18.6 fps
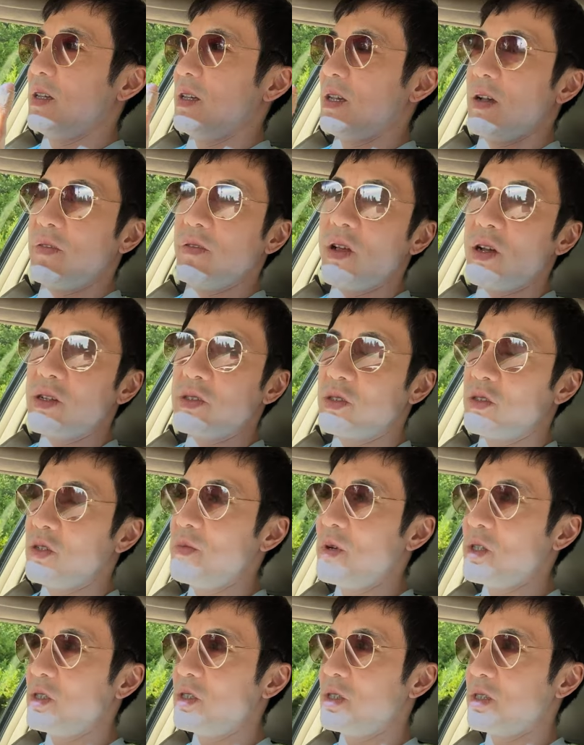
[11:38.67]
I've lost so
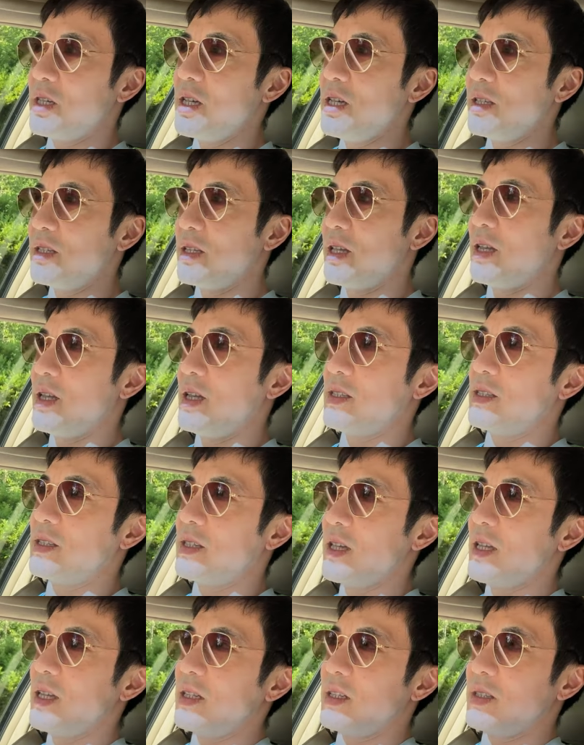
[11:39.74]
much skin that it's
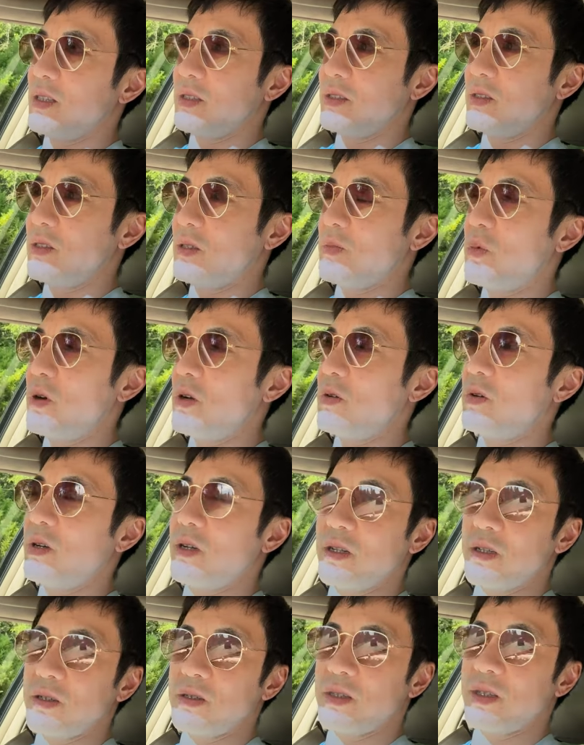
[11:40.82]
getting to the point
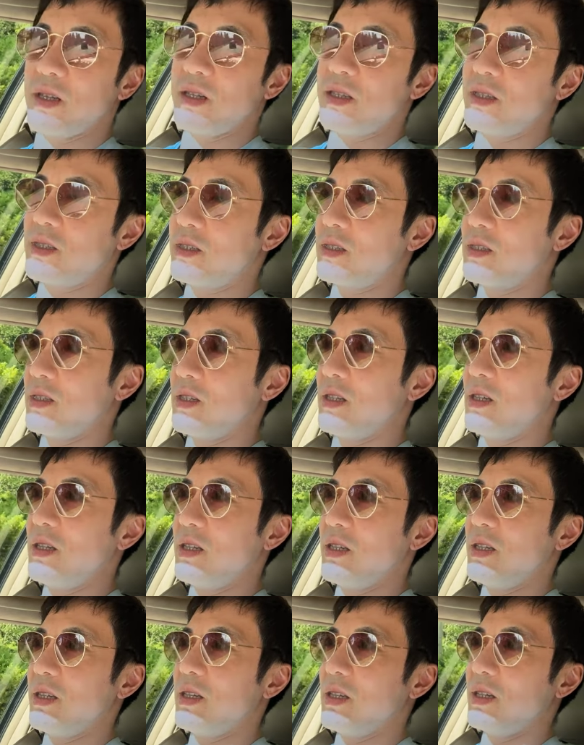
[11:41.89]
where it's,
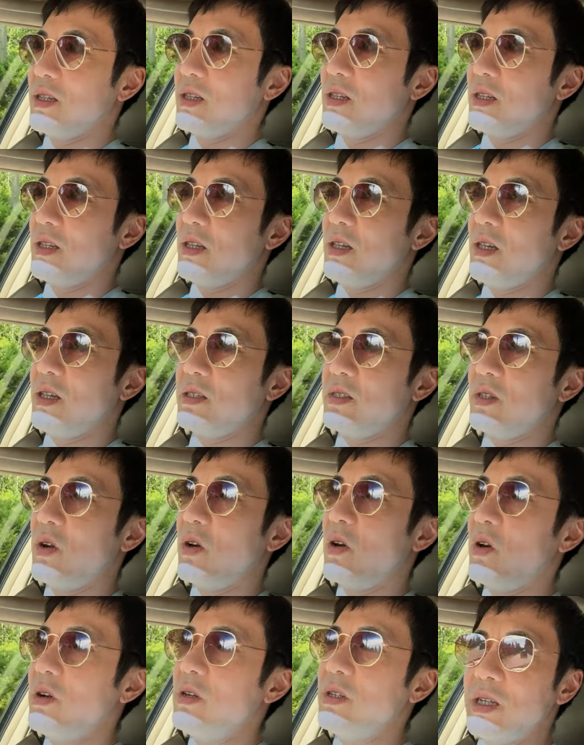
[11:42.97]
it's
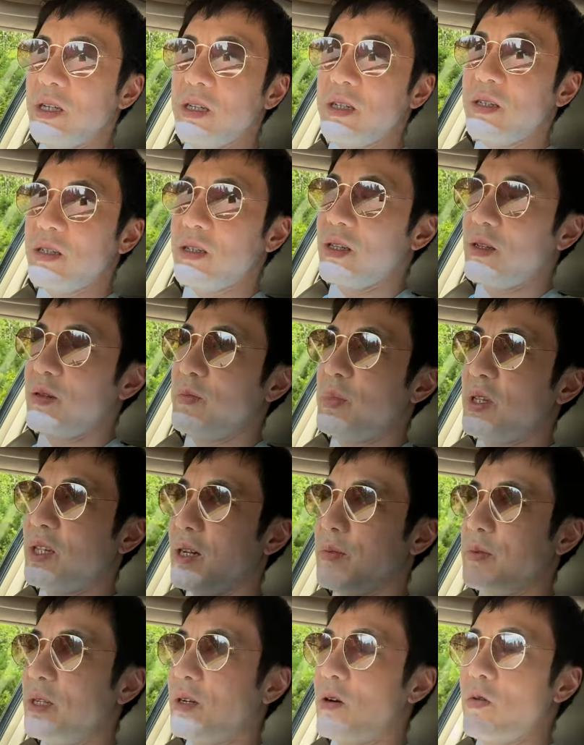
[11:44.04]
hurting and
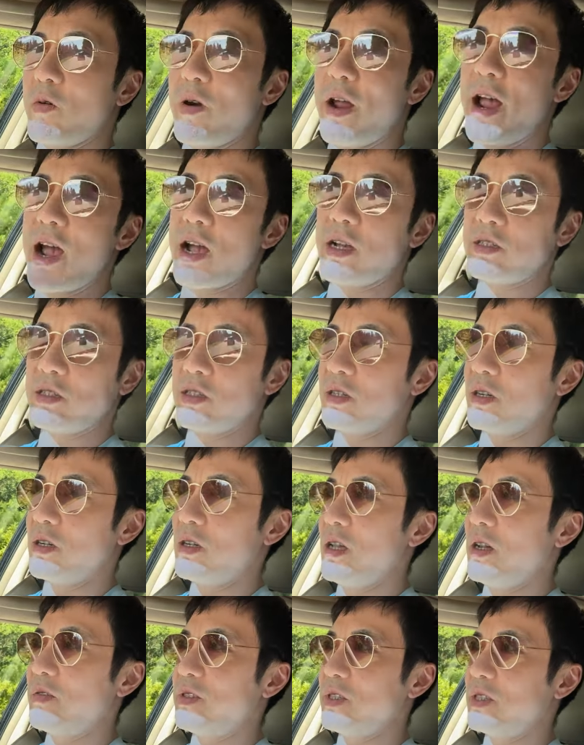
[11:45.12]
becoming a rash
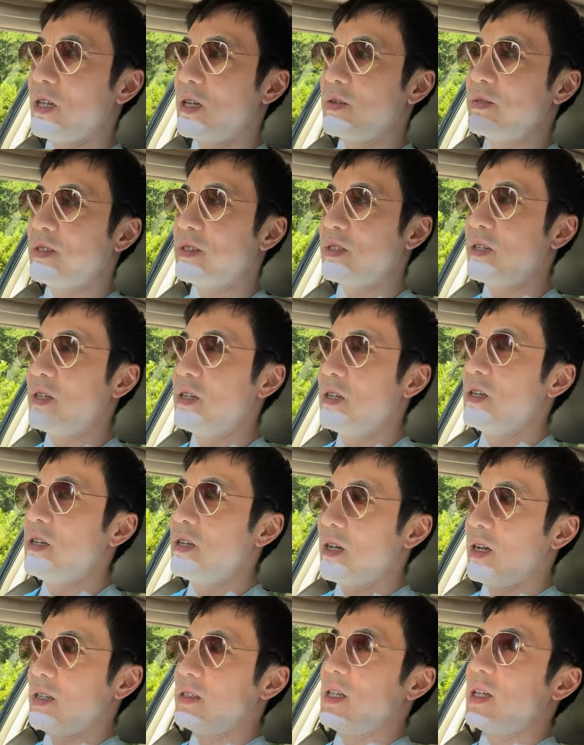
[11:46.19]
every time
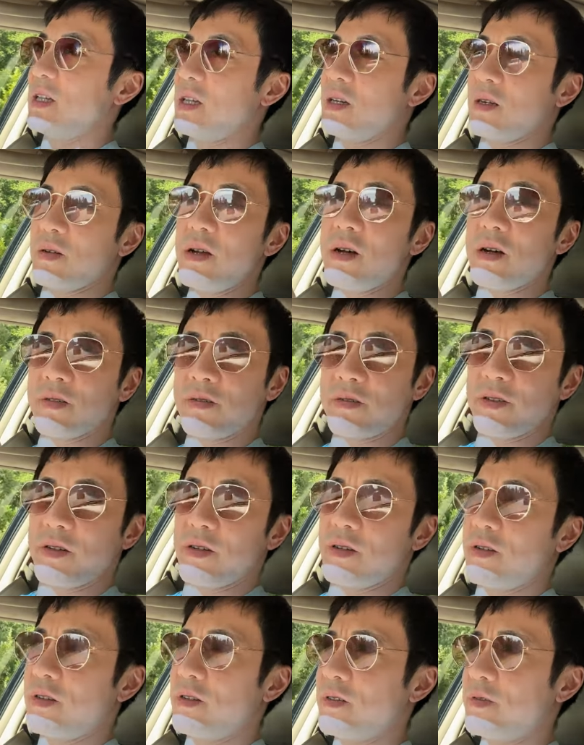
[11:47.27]
I, I take it off,
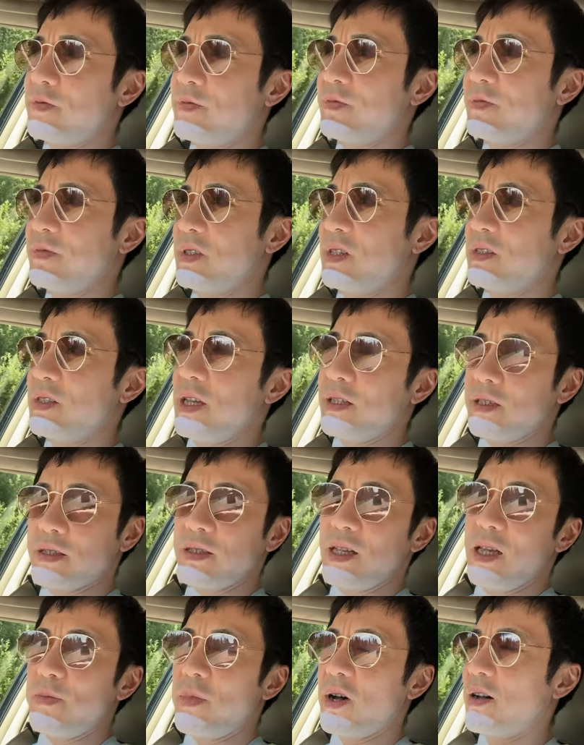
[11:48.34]
take the
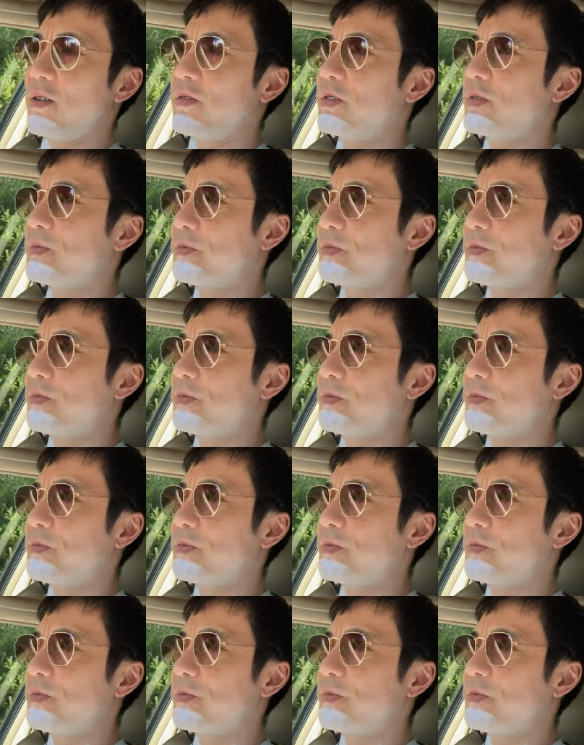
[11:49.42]
tape off.